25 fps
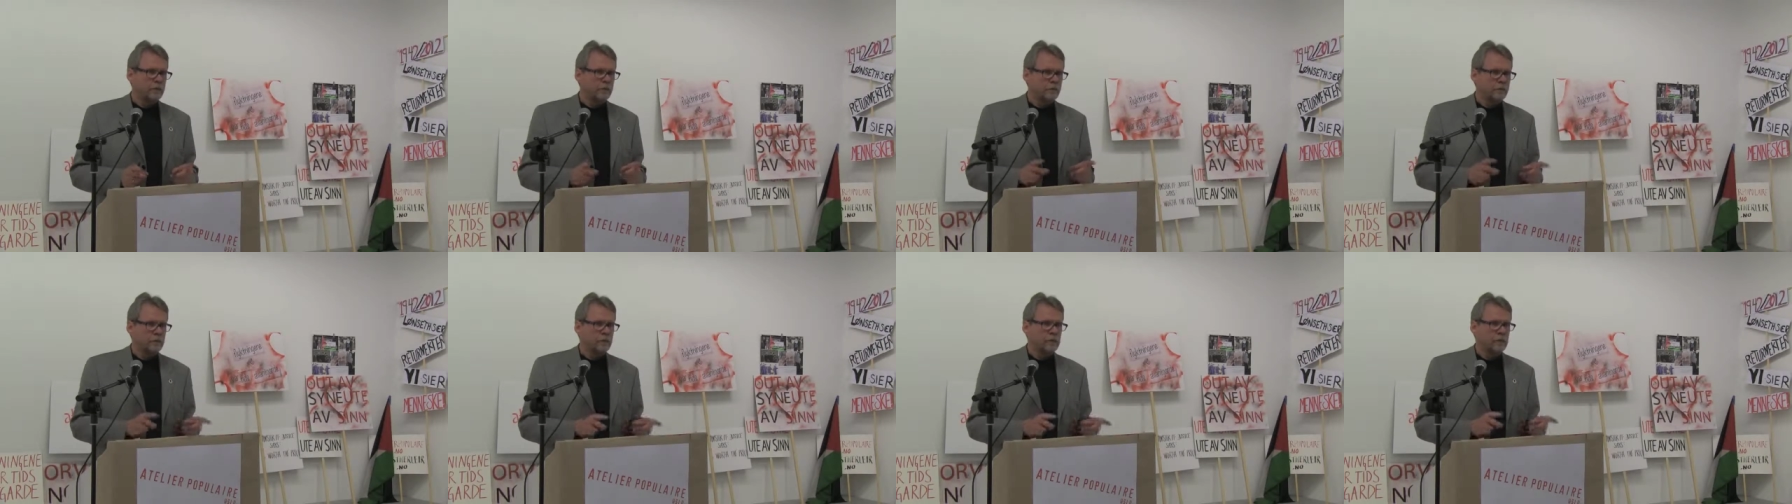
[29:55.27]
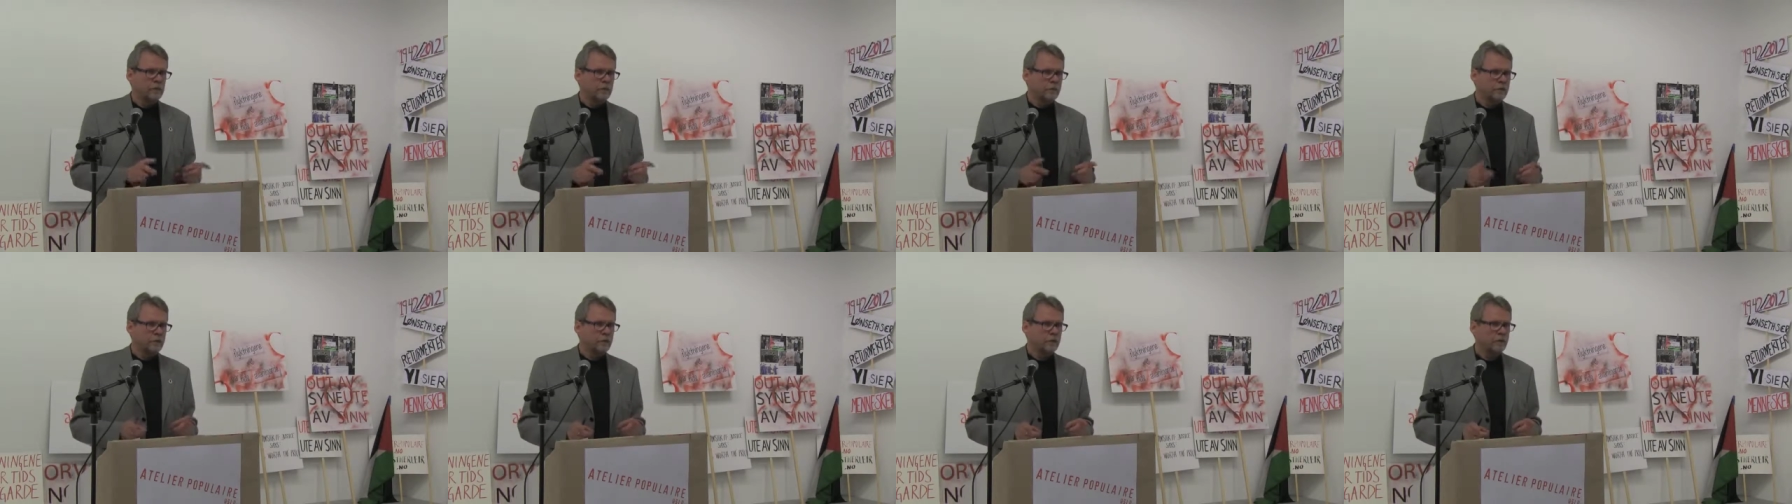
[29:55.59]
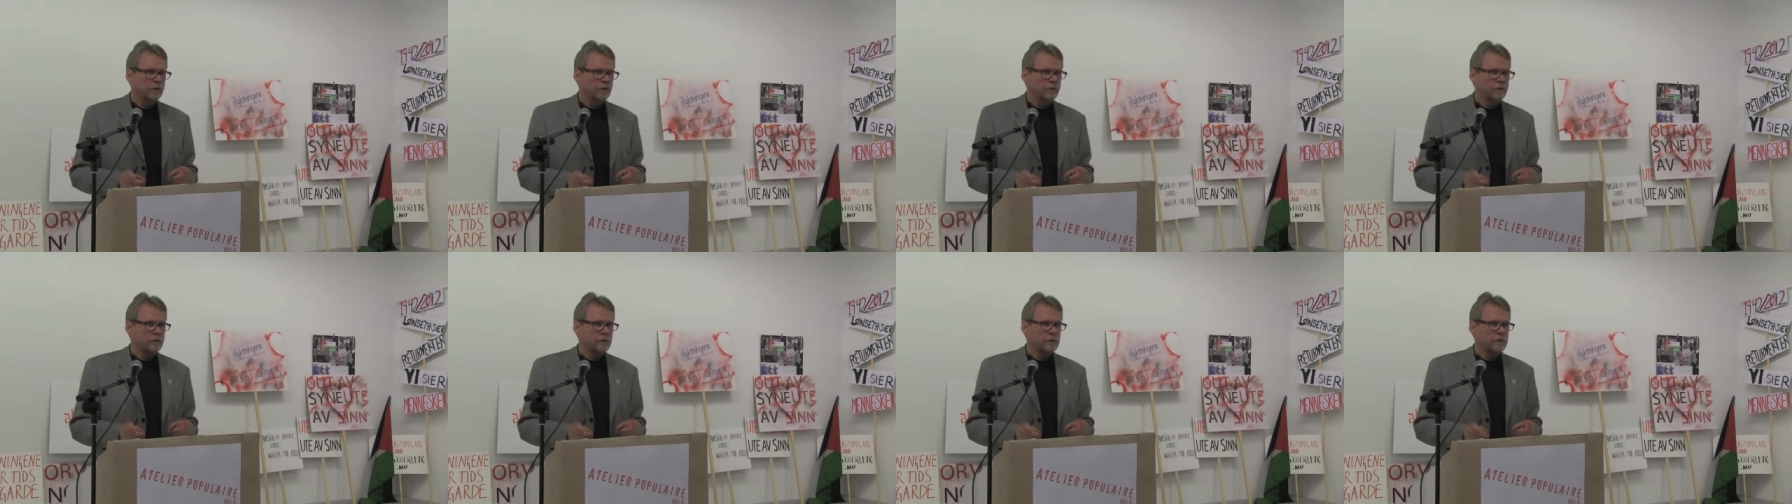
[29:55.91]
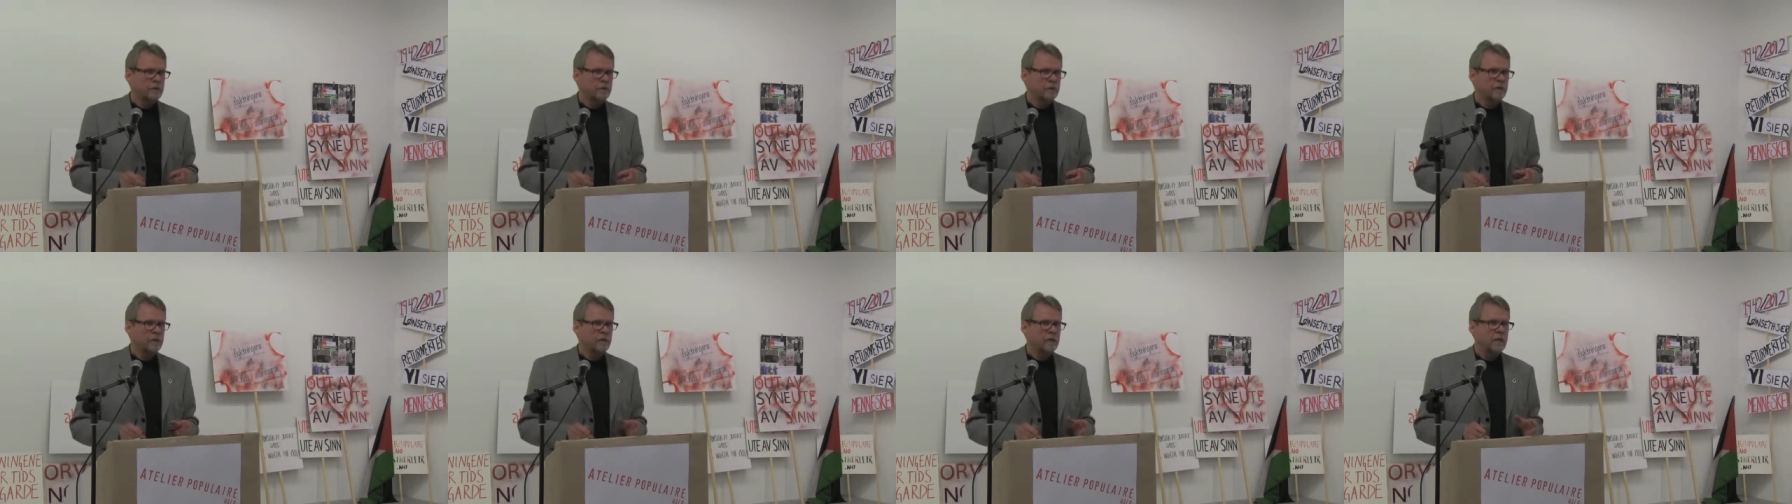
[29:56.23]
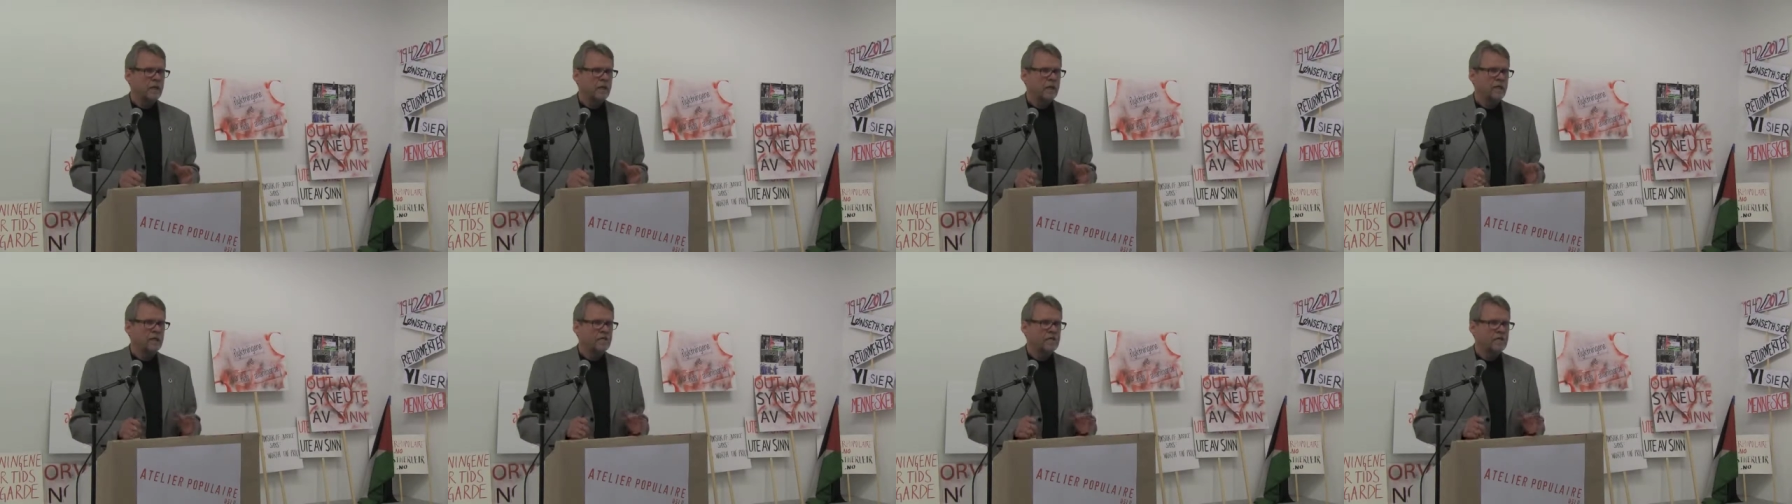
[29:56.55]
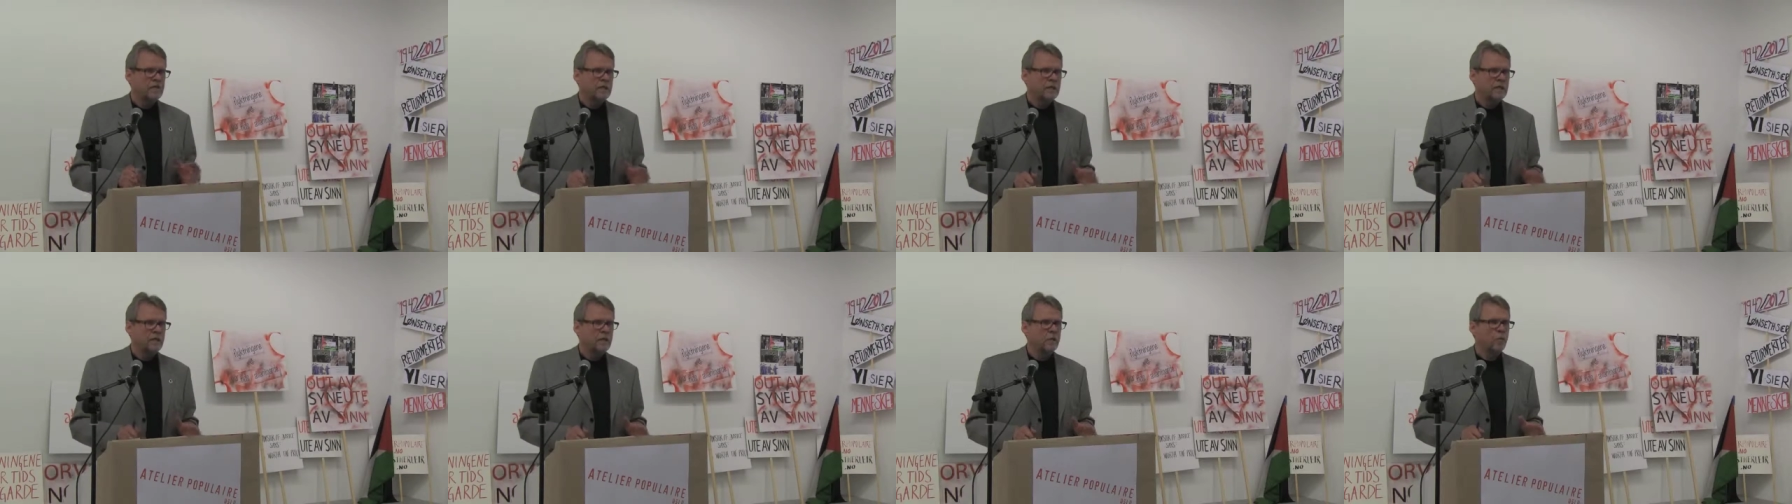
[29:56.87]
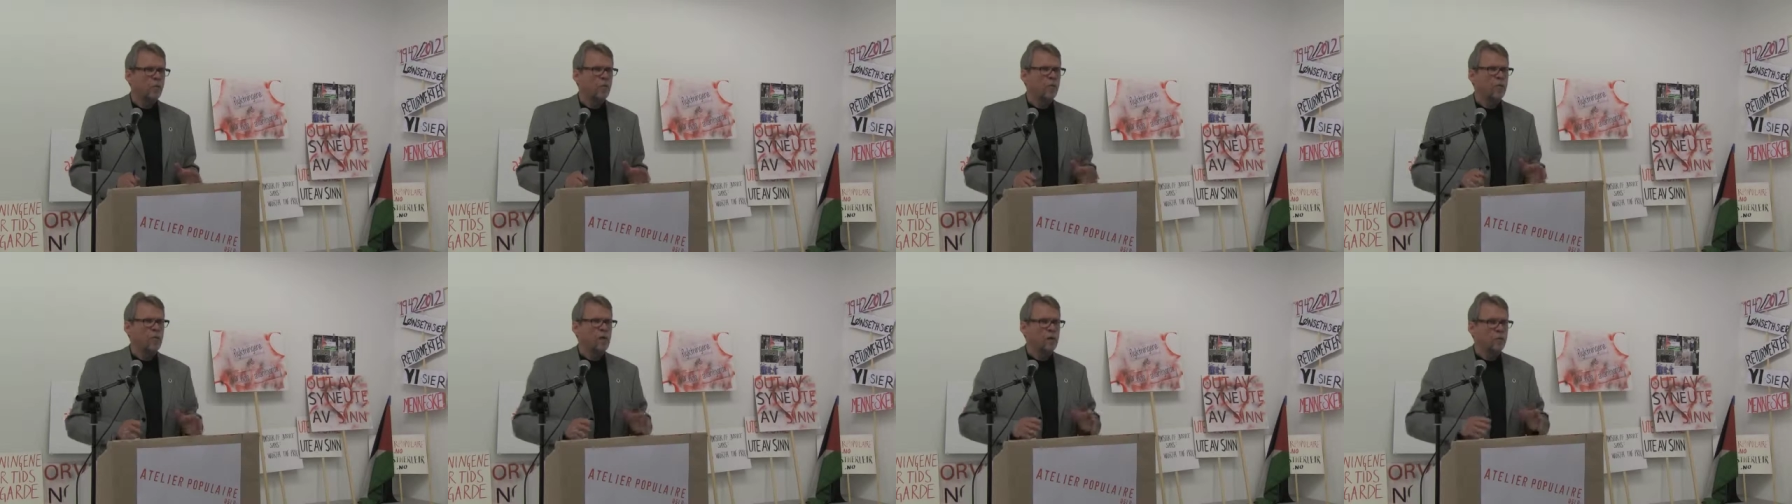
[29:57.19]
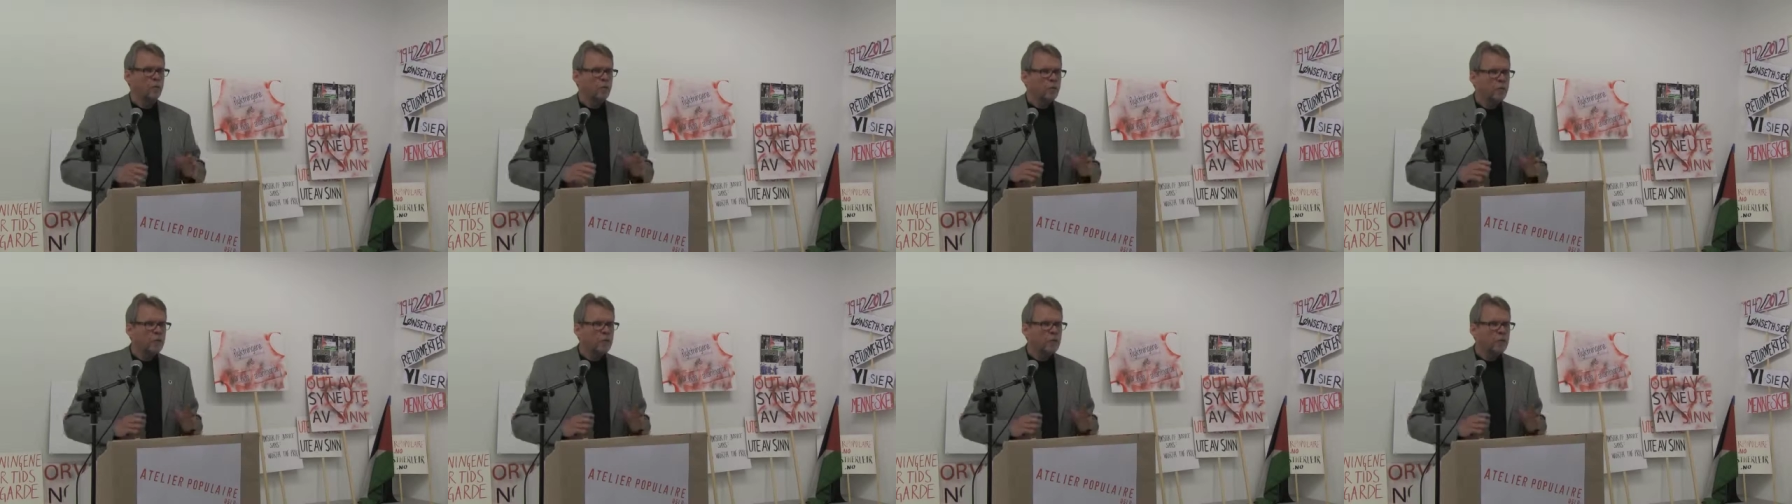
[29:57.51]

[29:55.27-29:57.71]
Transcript: 22 countries have said we are